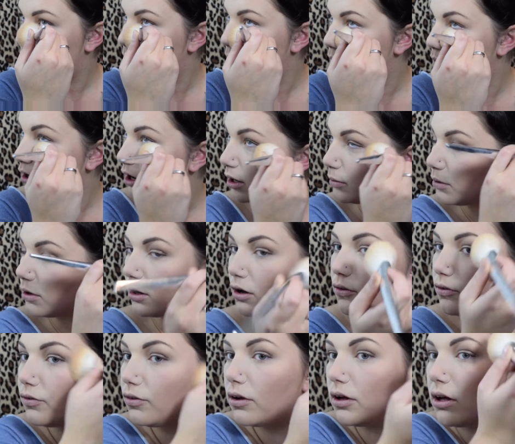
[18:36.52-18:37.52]
right
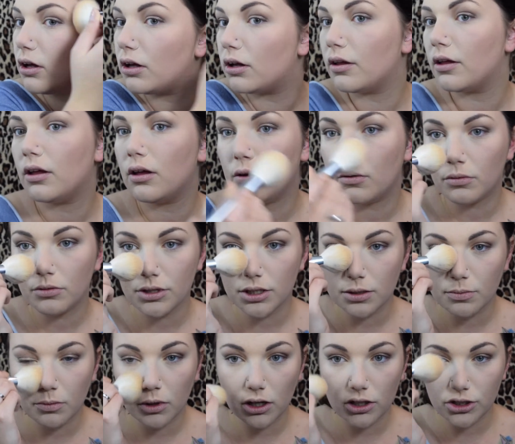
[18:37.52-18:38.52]
off,
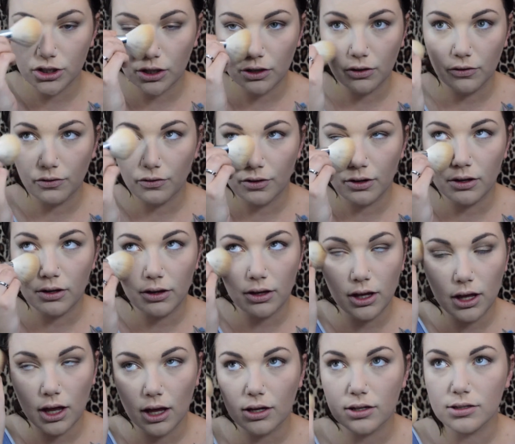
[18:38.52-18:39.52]
just brush off the
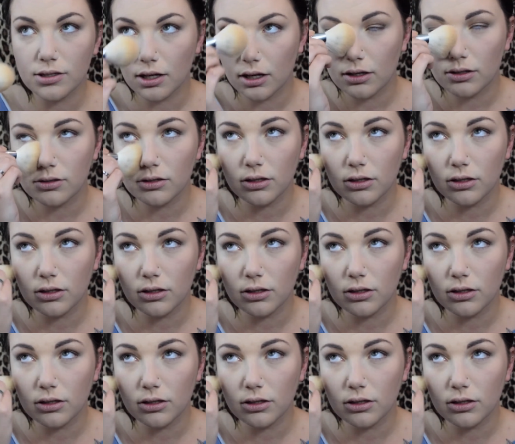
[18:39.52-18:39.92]
excess.